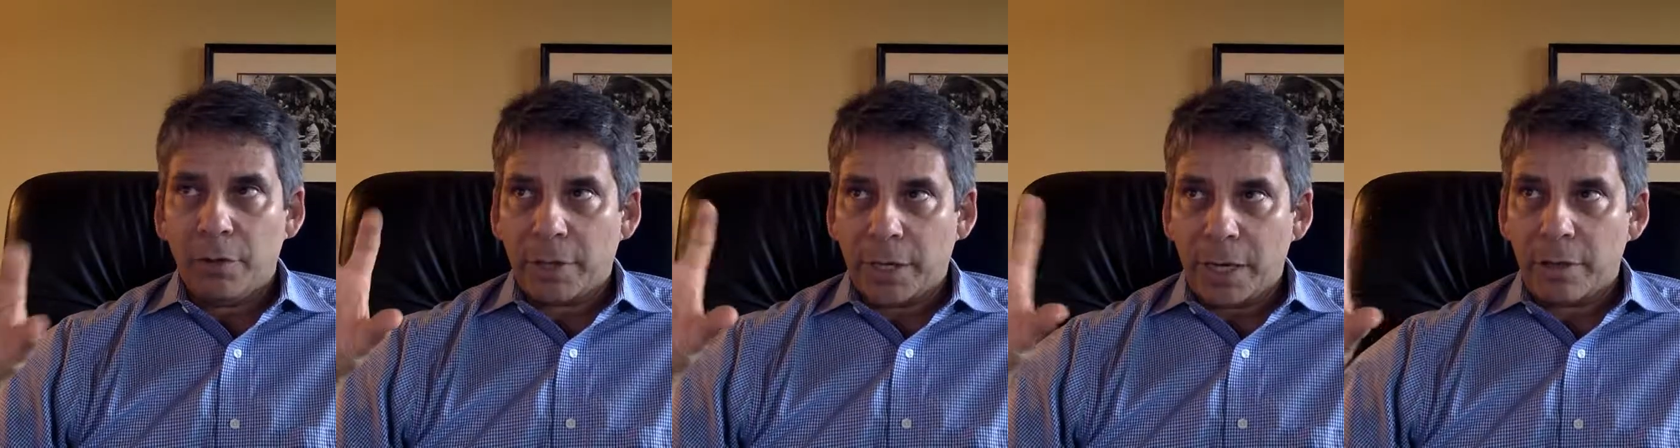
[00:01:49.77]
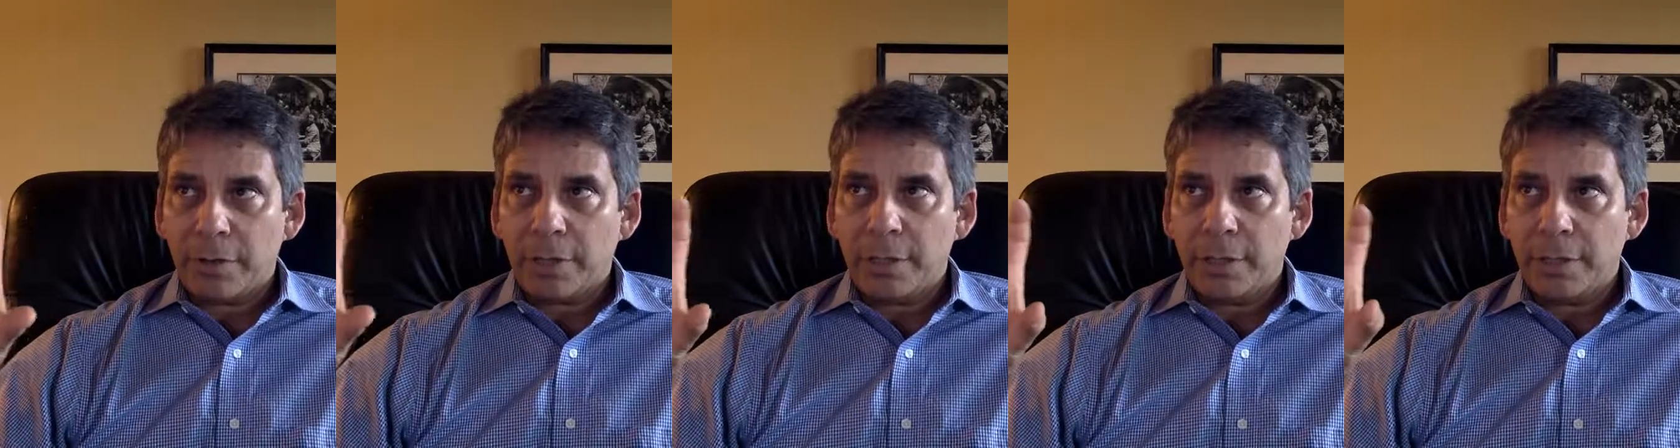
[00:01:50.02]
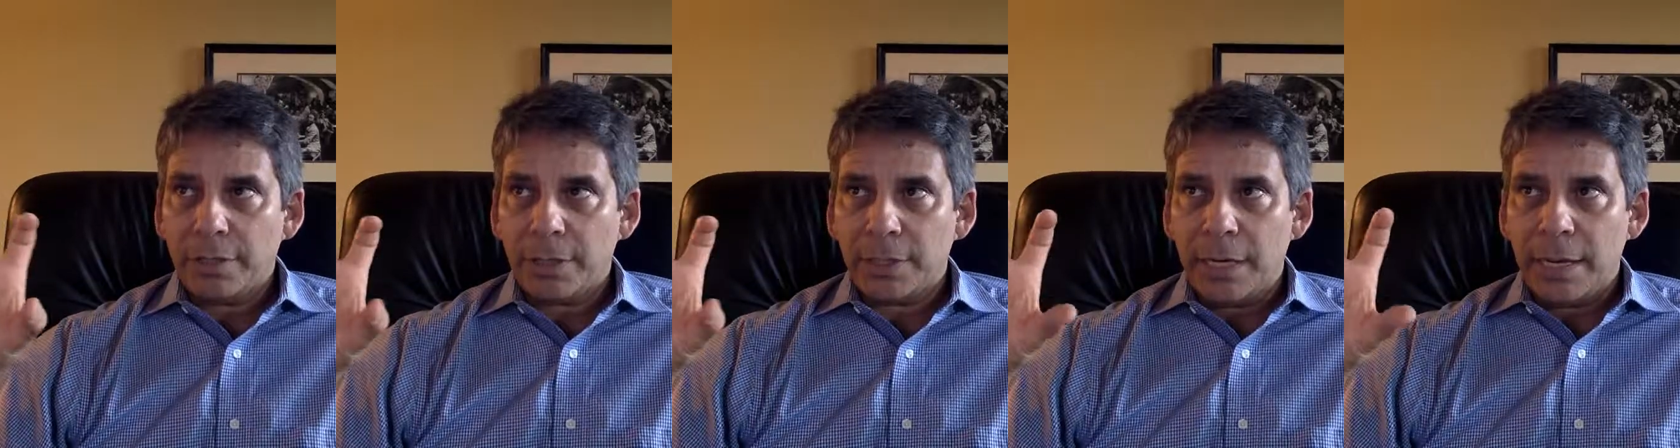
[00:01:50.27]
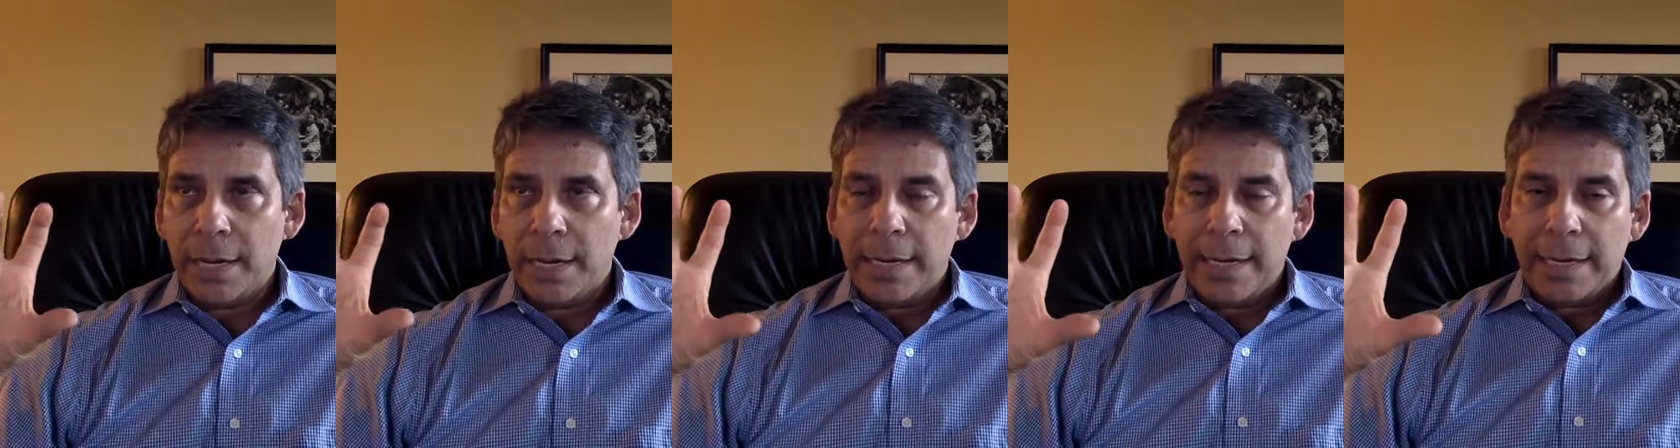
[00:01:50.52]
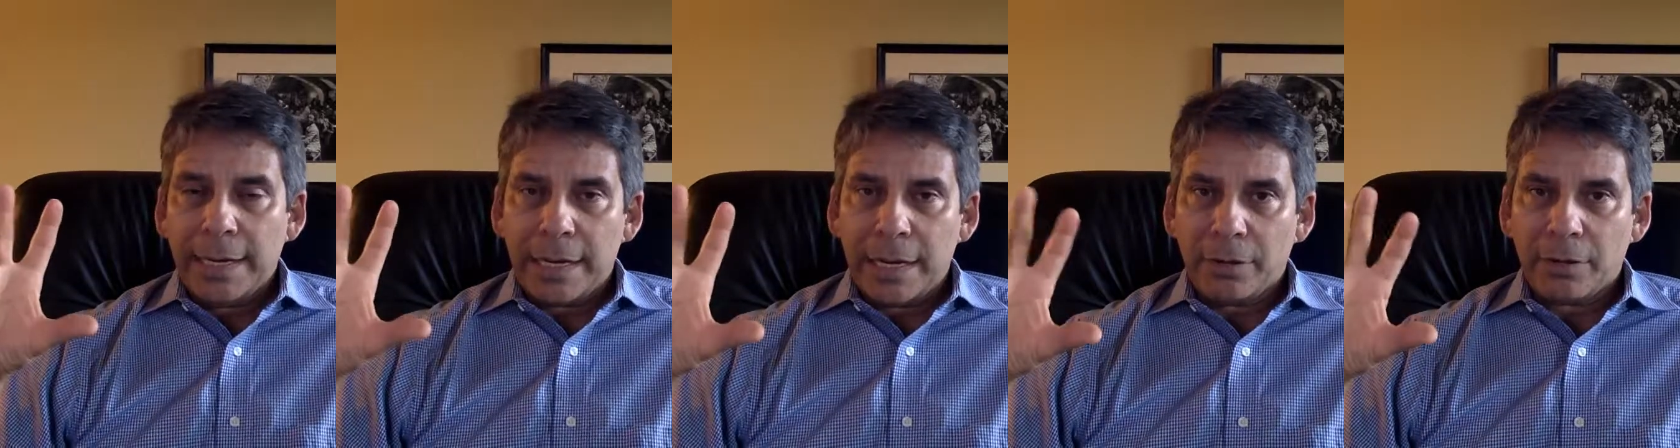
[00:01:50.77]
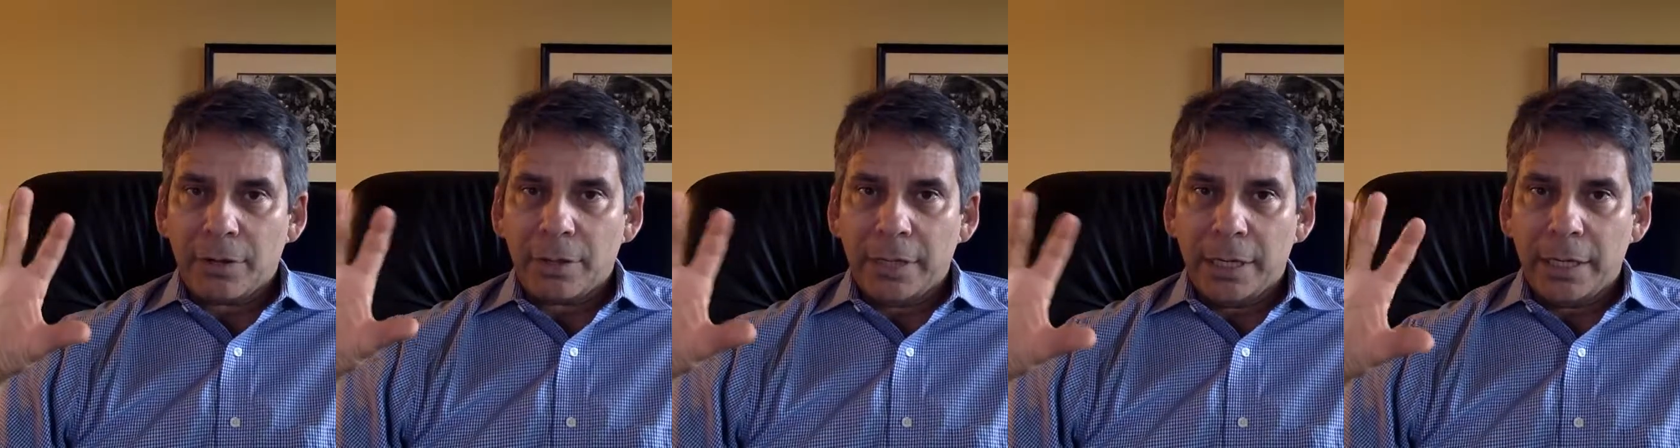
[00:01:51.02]
calculus and
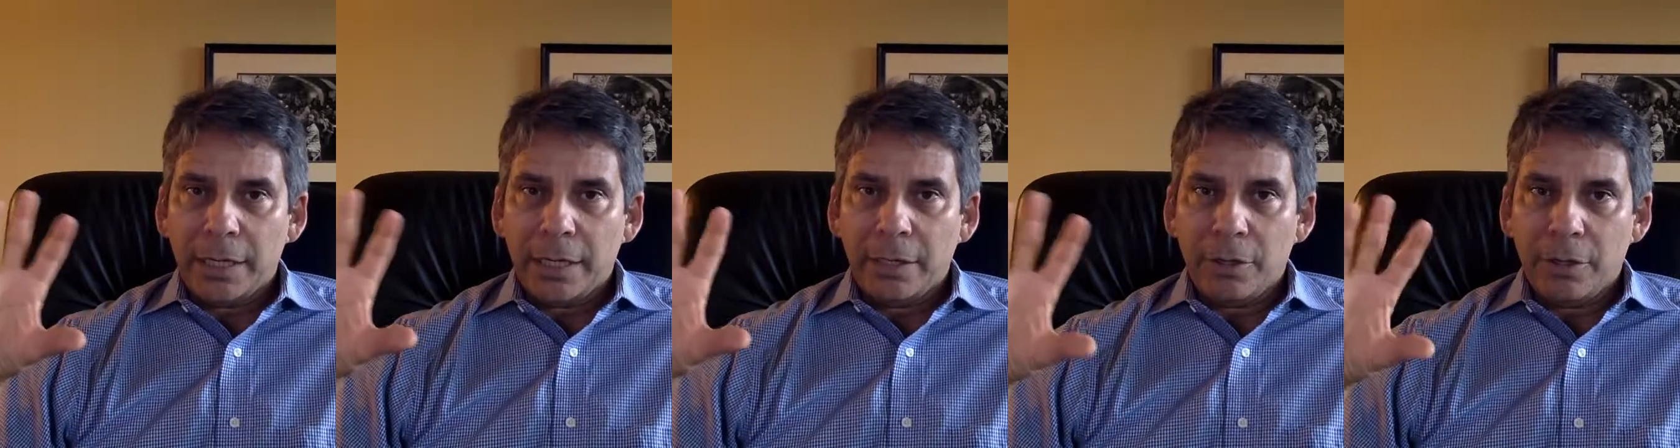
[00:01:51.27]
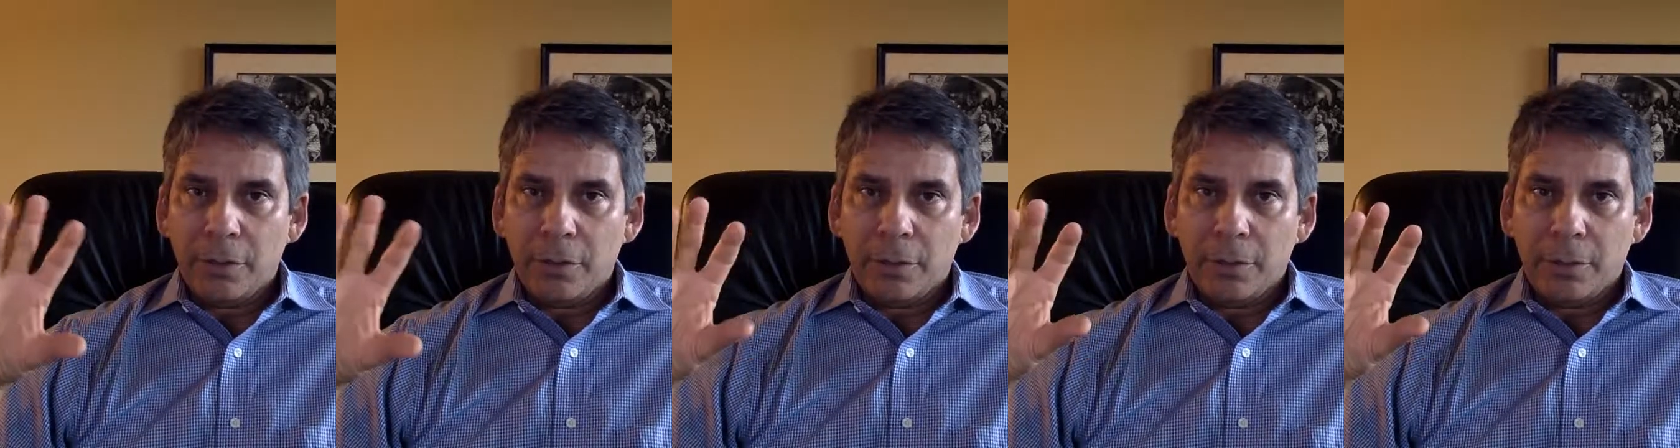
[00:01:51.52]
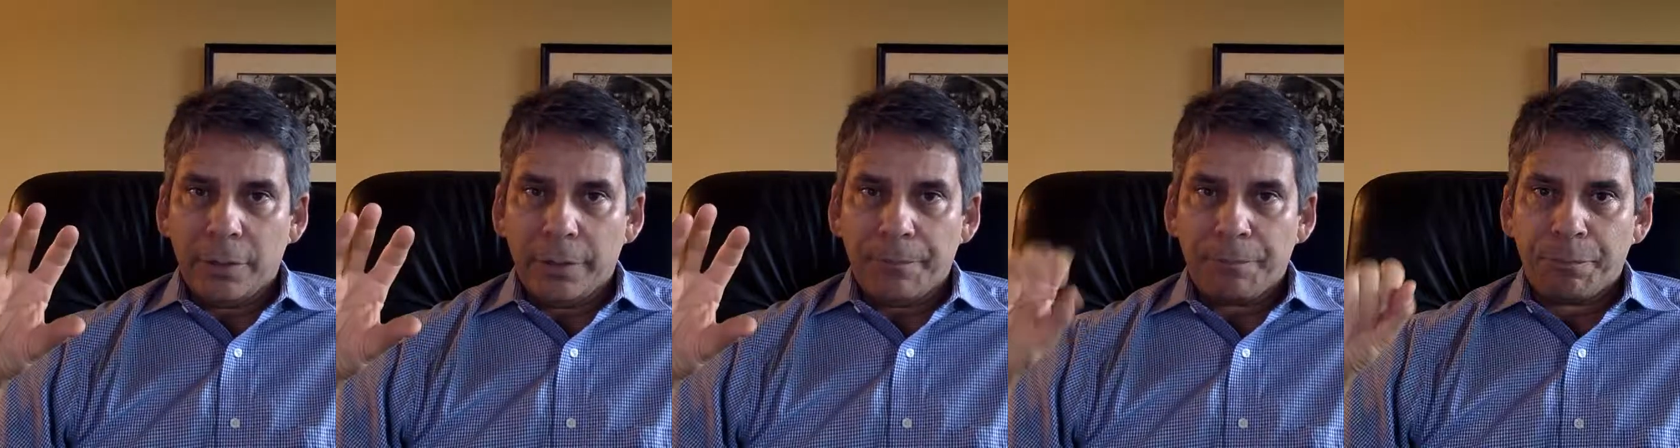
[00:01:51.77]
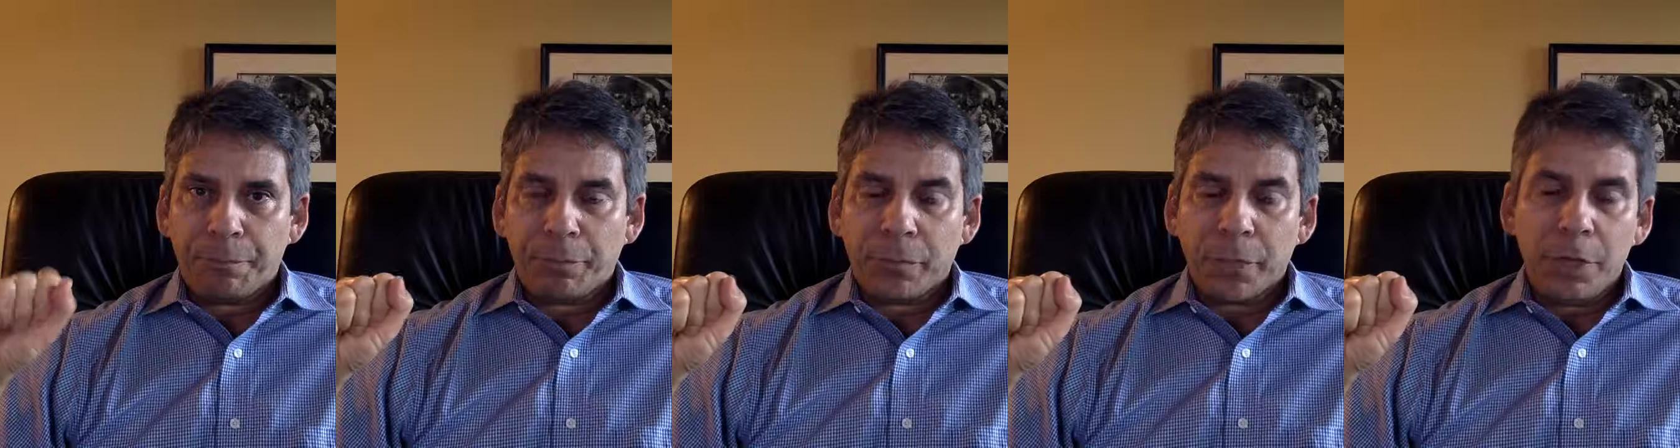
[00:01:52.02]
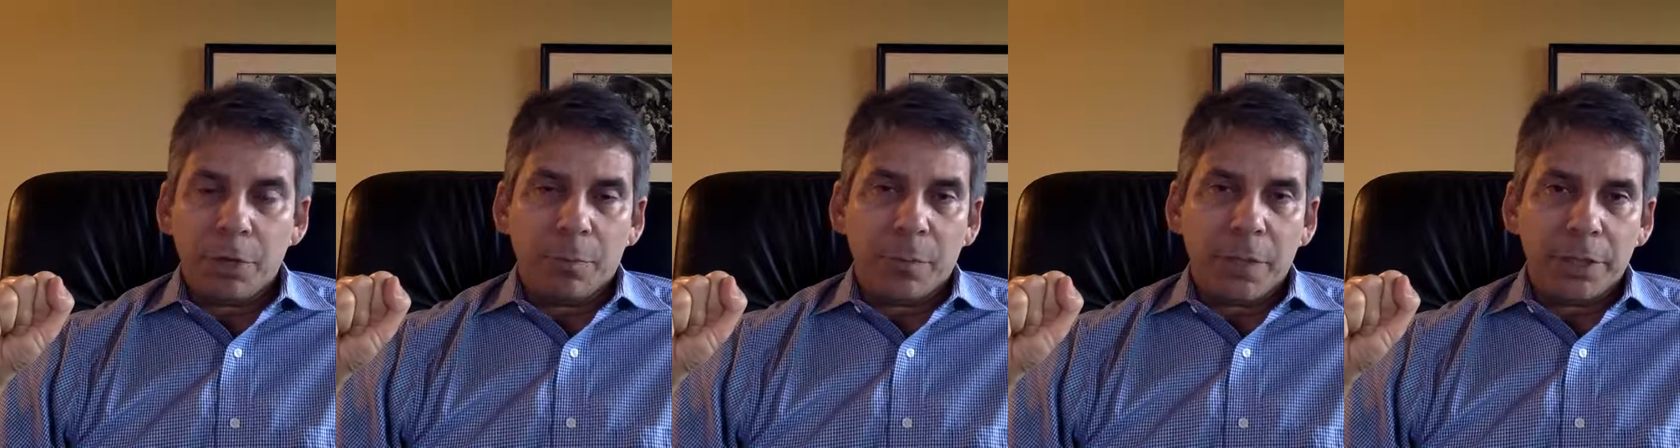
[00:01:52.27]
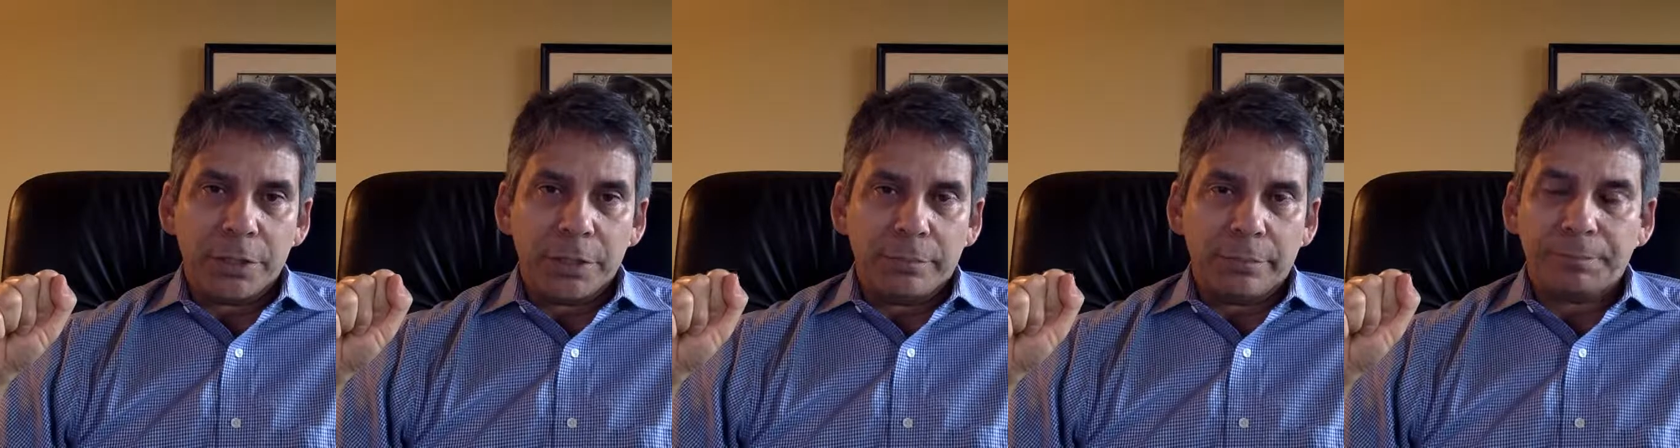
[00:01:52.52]
calculating your
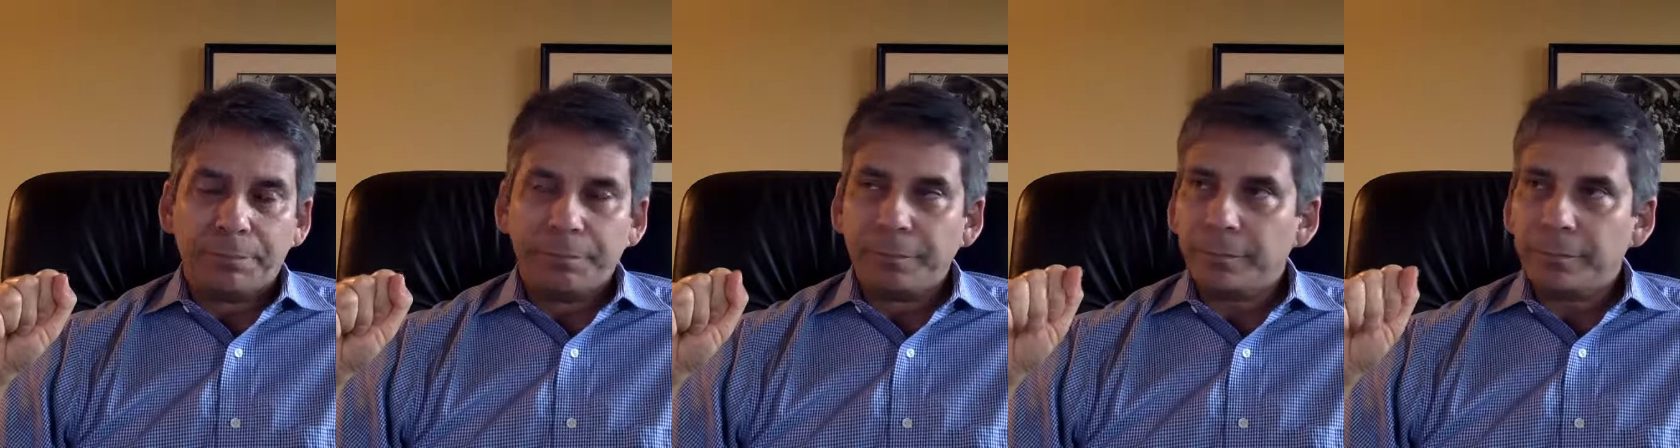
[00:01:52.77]
budget.